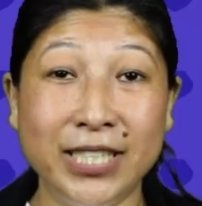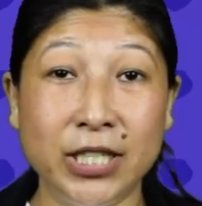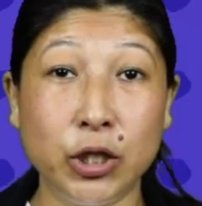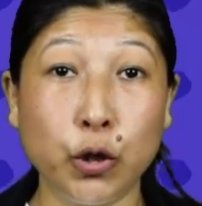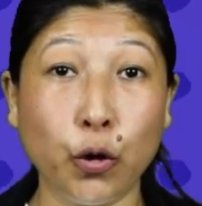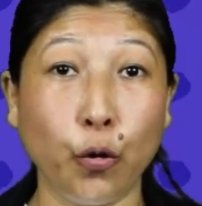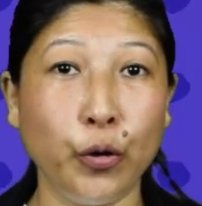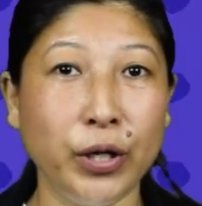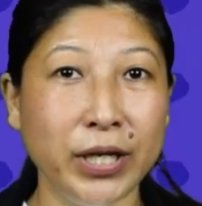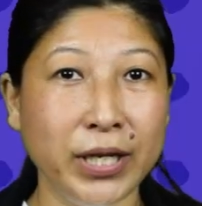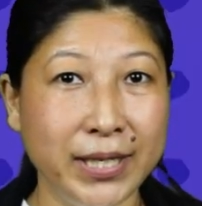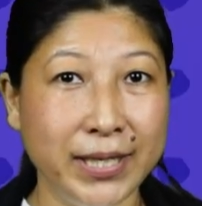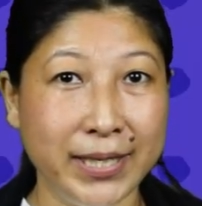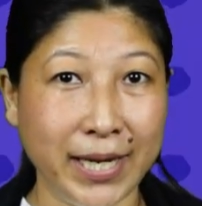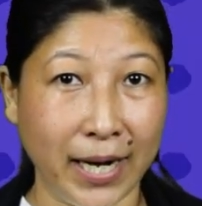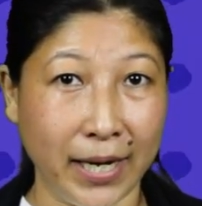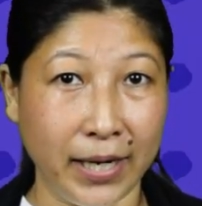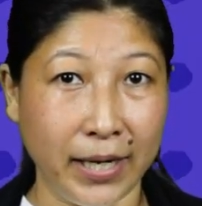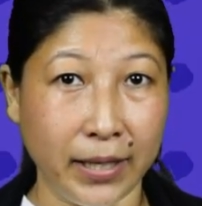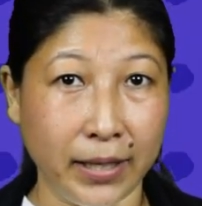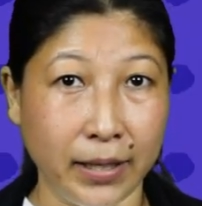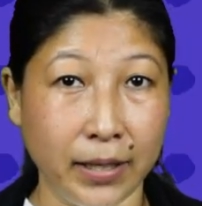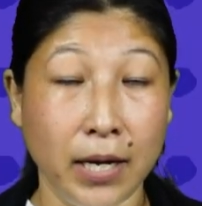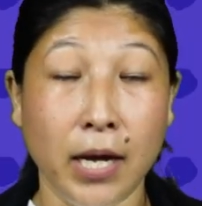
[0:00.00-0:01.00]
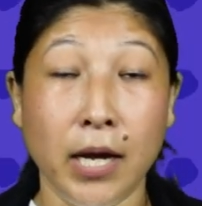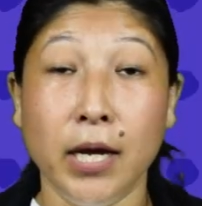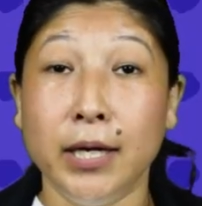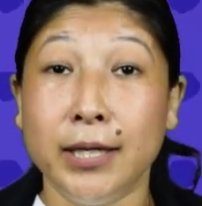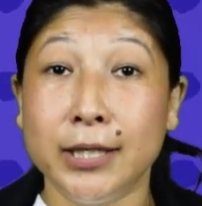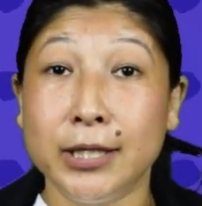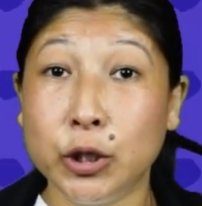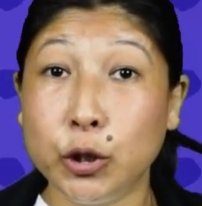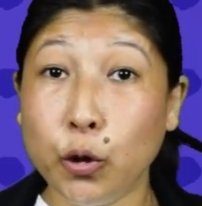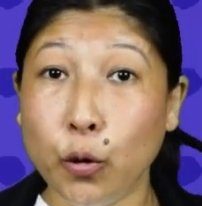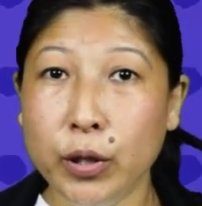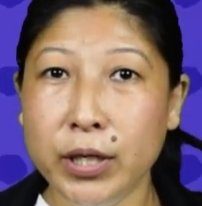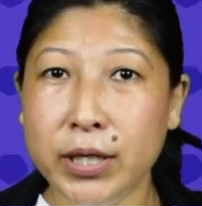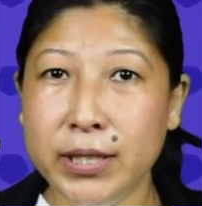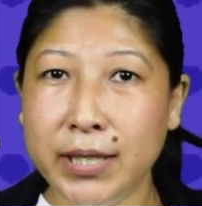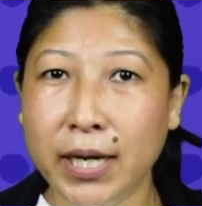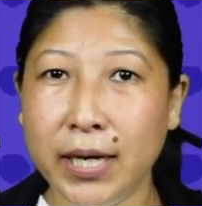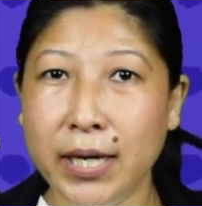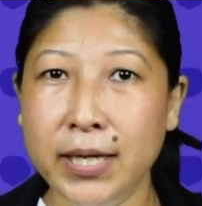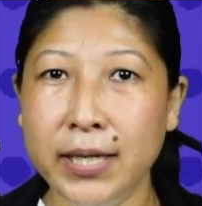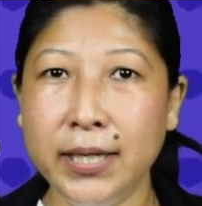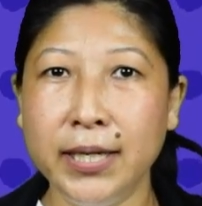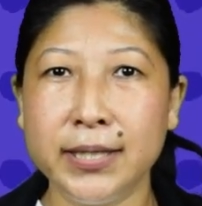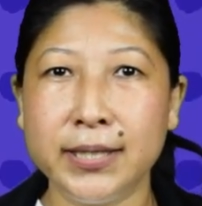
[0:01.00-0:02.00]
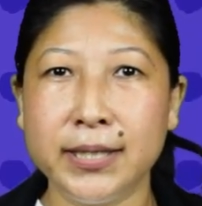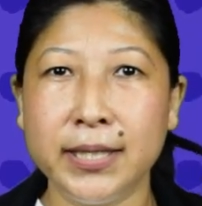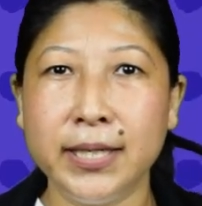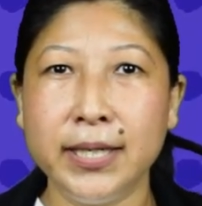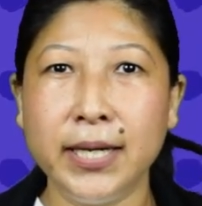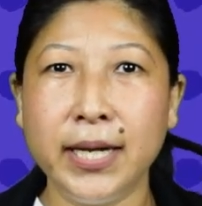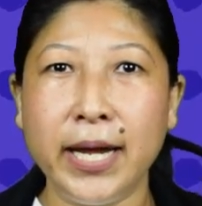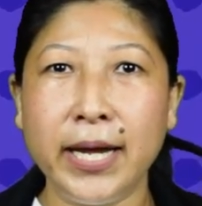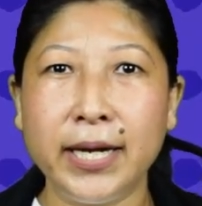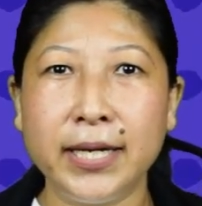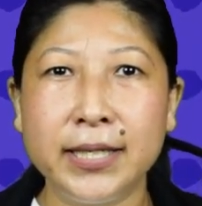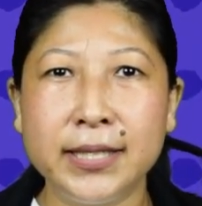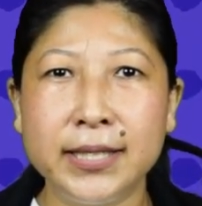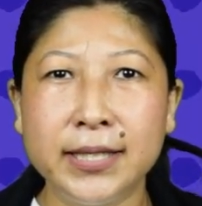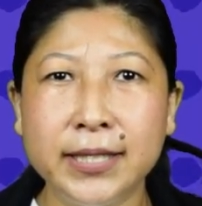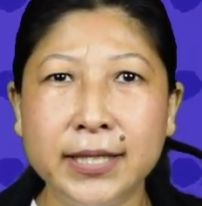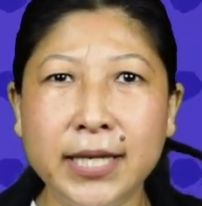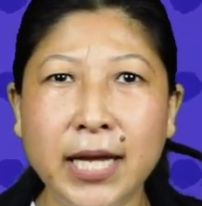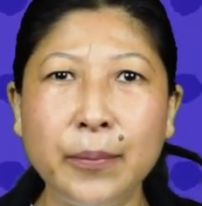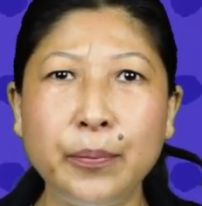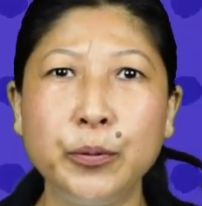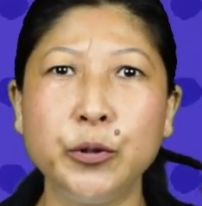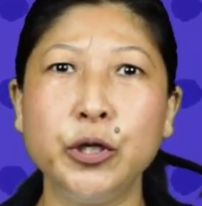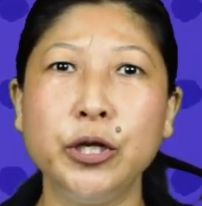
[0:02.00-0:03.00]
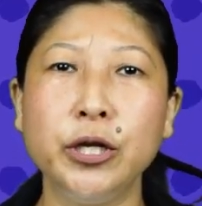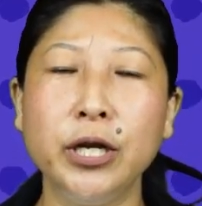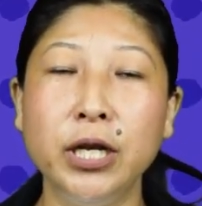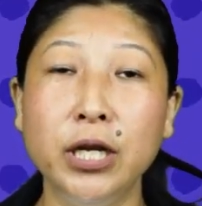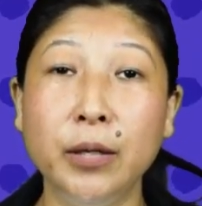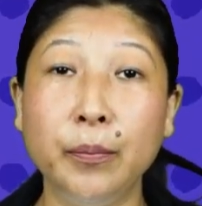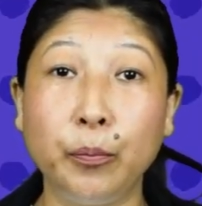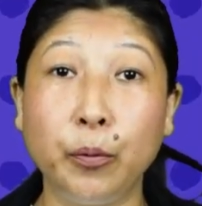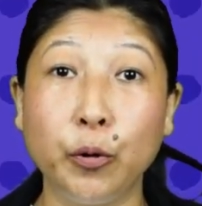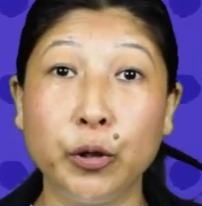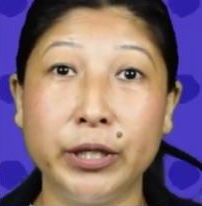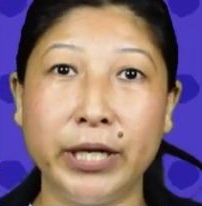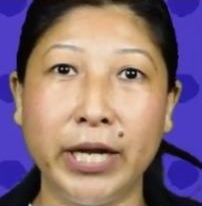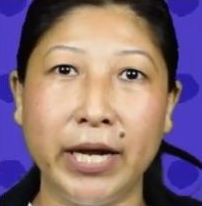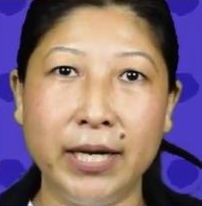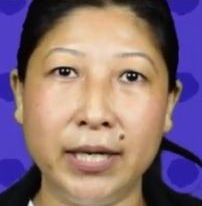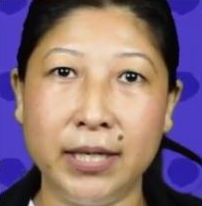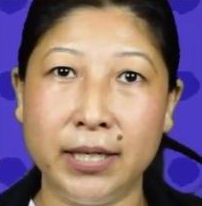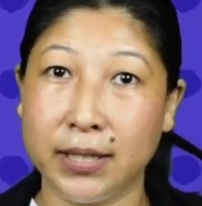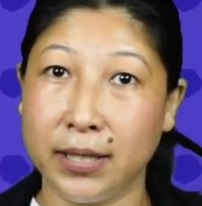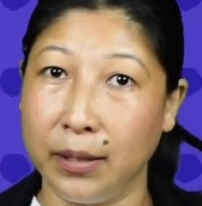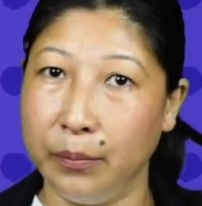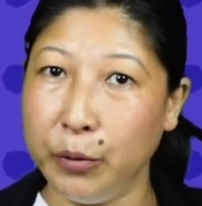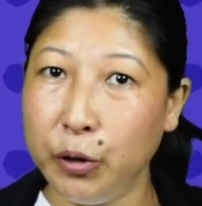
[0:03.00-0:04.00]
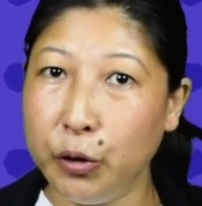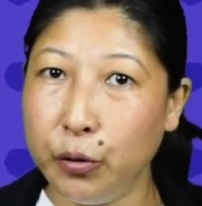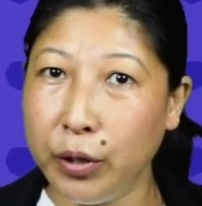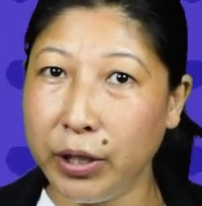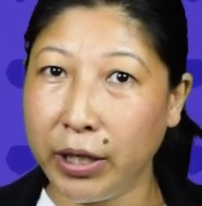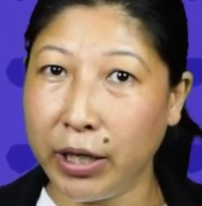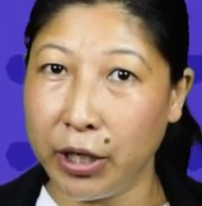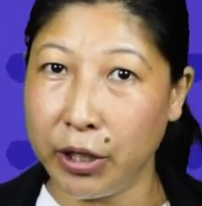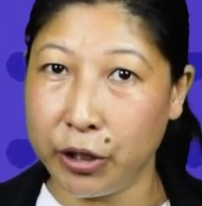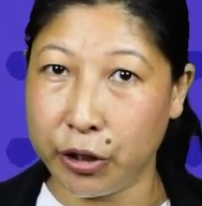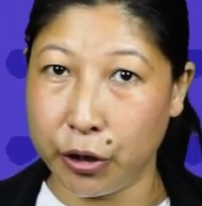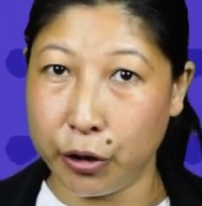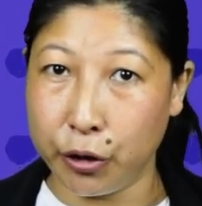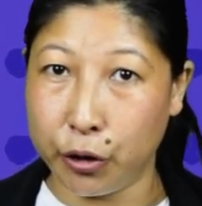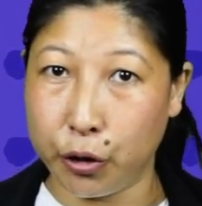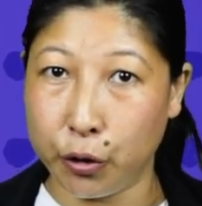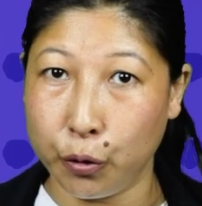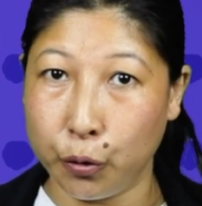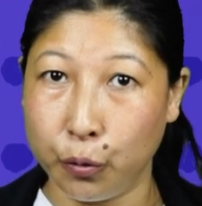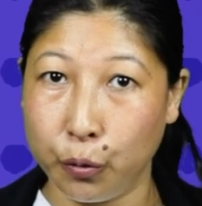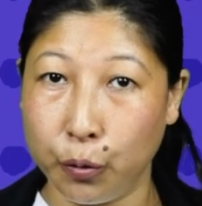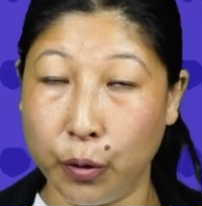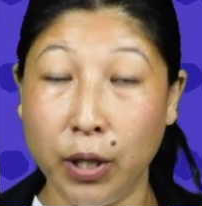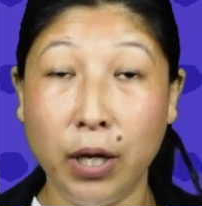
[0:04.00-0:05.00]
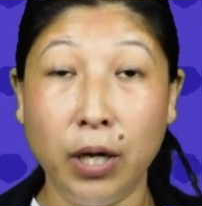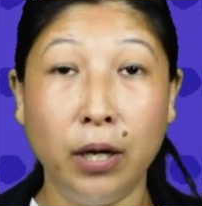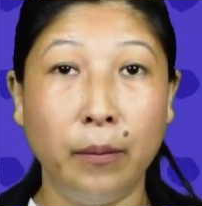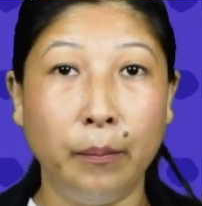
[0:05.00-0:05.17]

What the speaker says: storytelling. Storytelling is an exceptionally potent communication tool